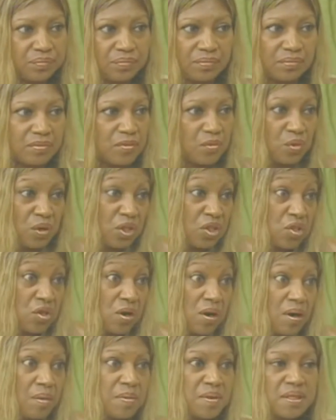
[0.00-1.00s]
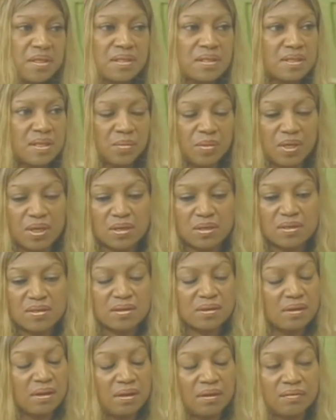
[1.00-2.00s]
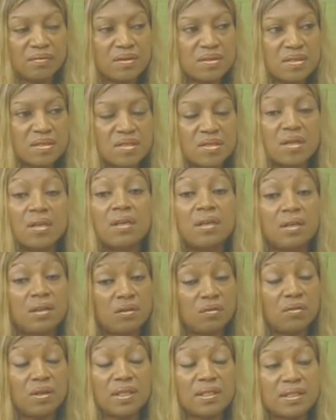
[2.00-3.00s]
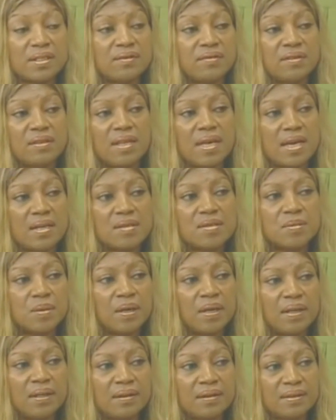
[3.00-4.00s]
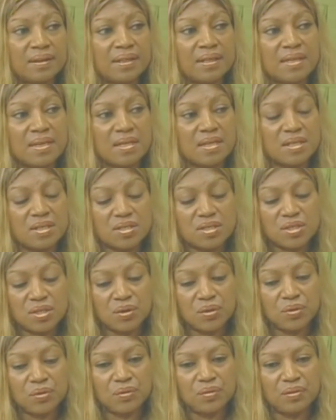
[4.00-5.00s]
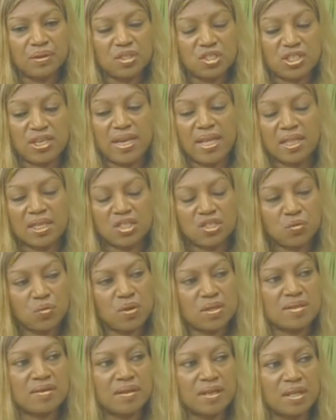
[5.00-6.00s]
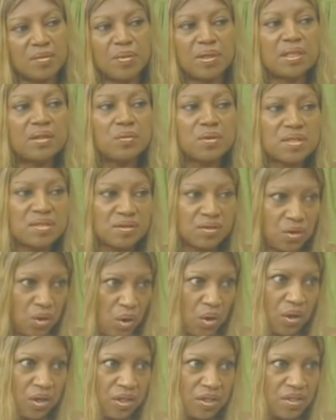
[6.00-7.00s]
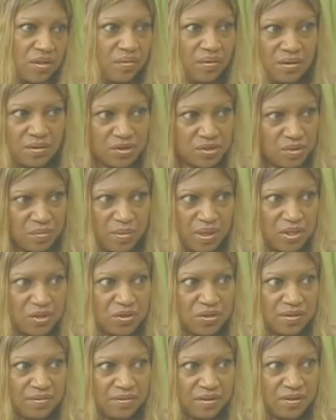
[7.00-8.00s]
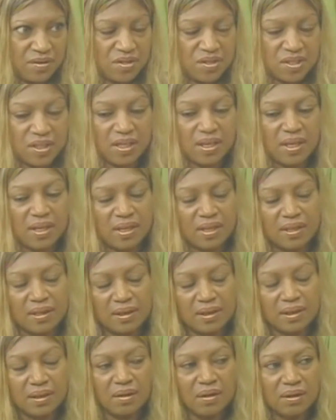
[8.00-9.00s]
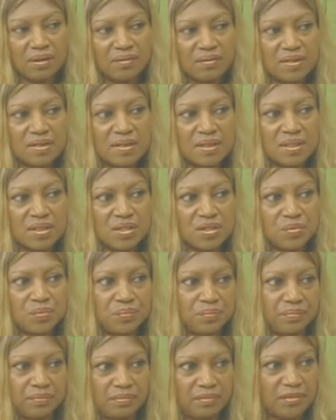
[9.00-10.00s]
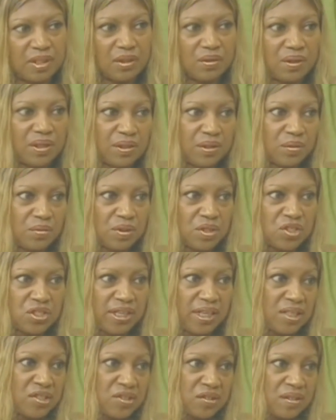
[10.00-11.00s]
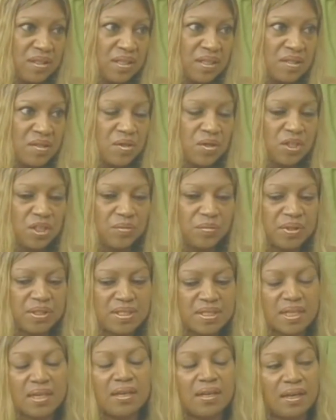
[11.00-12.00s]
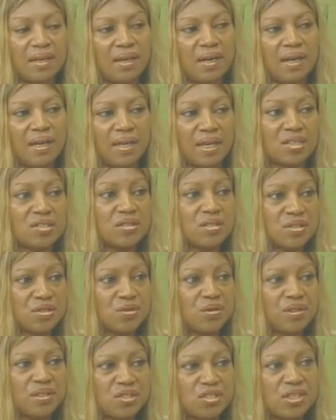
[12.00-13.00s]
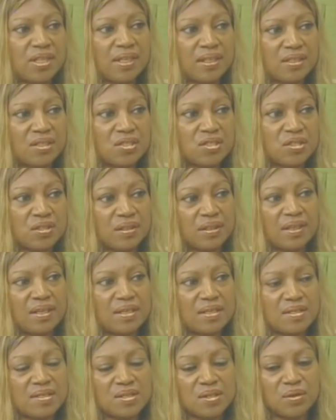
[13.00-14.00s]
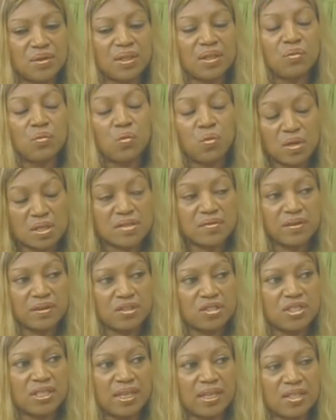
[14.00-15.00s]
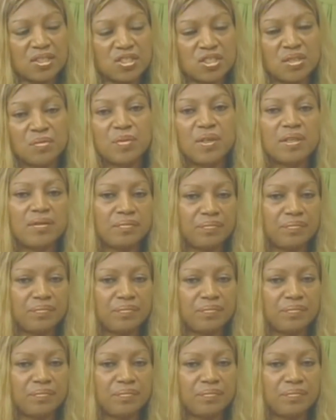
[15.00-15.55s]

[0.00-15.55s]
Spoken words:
workshops and seminars and conferences relative to that as well. So the challenge was there, but it wasn't hard. There's a major difference. A lot of us tend to, hear the word challenge and think it's hard, but I actually enjoy the challenge. So it was very challenging, but